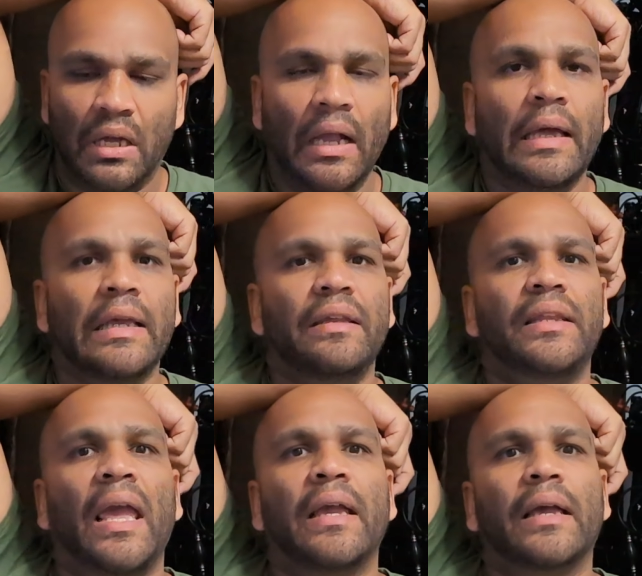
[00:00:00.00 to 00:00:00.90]
I'm gonna get
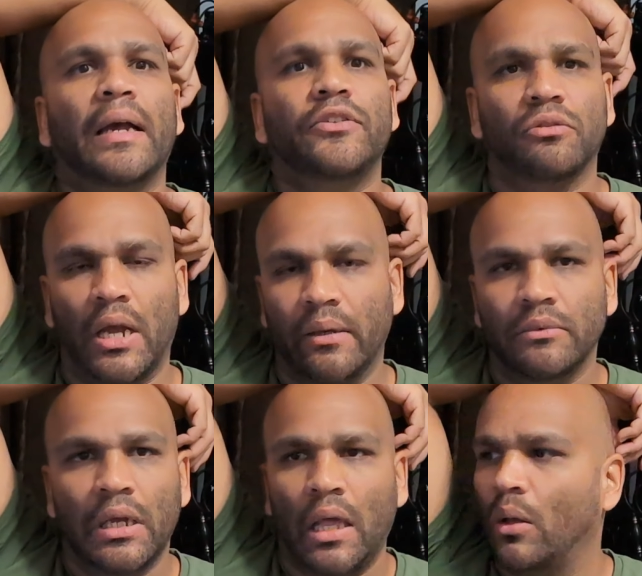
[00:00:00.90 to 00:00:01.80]
the Hangkai try.
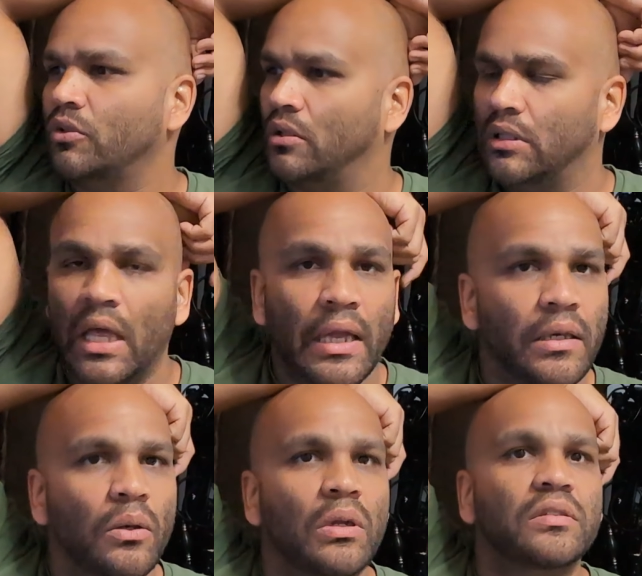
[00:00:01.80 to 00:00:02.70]
I looked
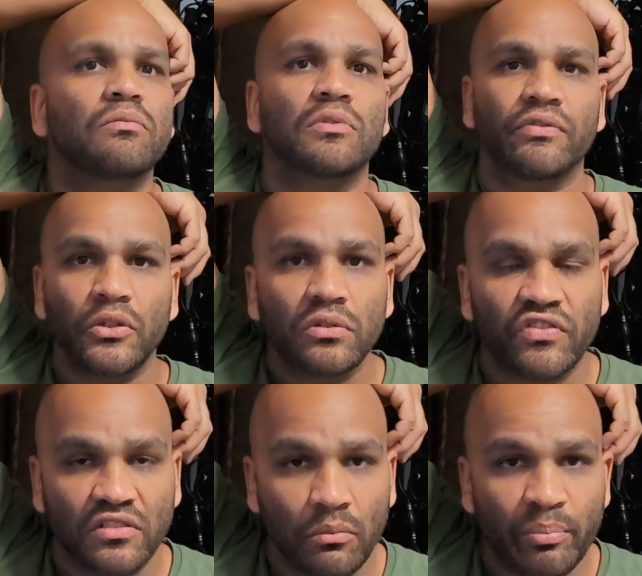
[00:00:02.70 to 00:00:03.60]
online, looked at some reviews
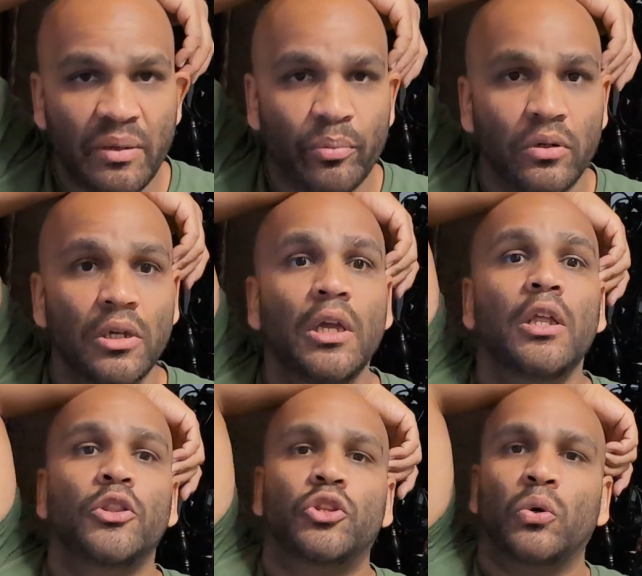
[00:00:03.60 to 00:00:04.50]
from some people,
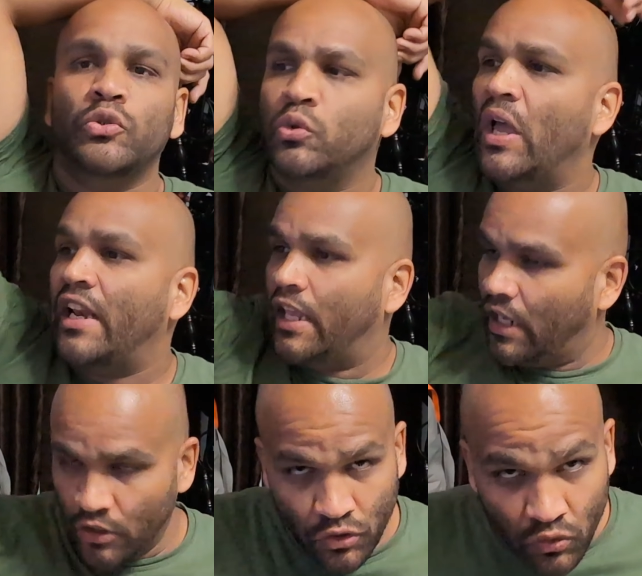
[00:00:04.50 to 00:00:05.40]
those who had
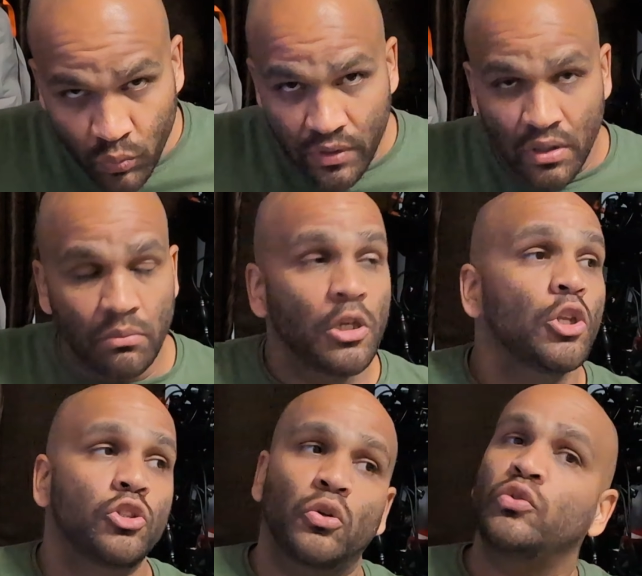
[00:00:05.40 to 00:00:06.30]
issues with them,
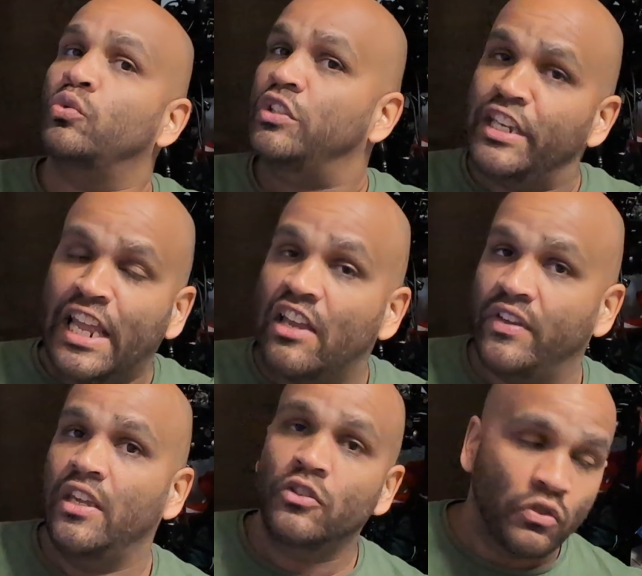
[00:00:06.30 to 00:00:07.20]
those who didn't
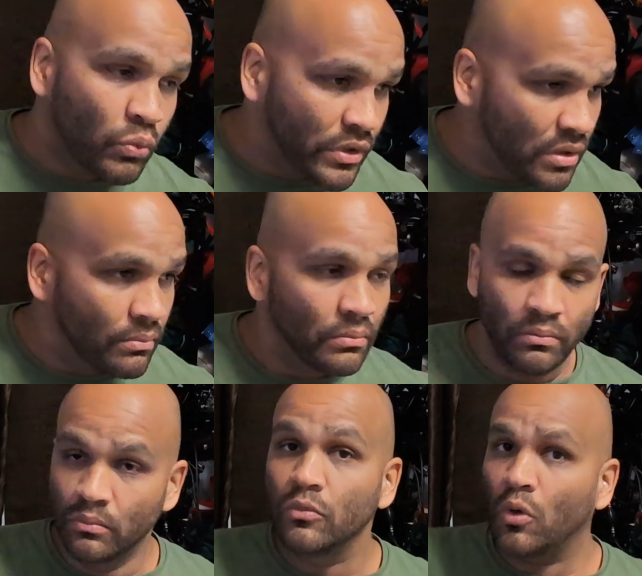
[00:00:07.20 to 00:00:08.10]
have issues with them.
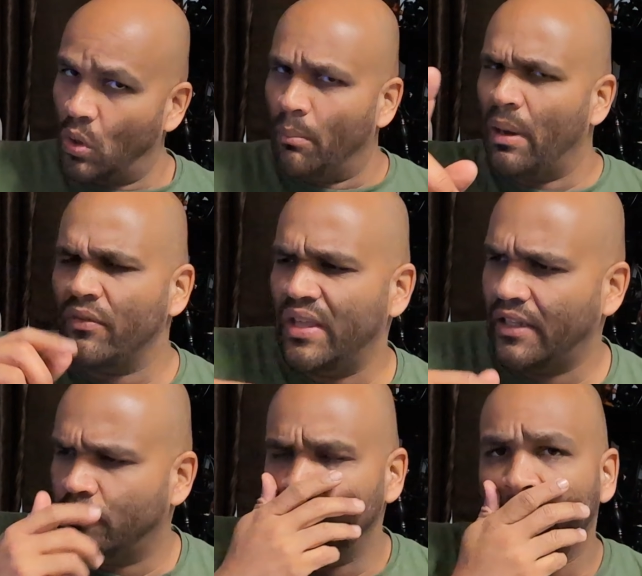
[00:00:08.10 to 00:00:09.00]
Oh, about
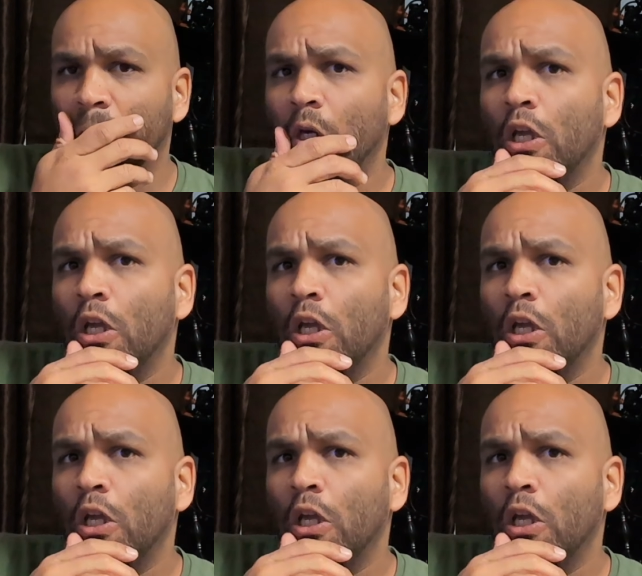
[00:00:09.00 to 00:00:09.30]
that too.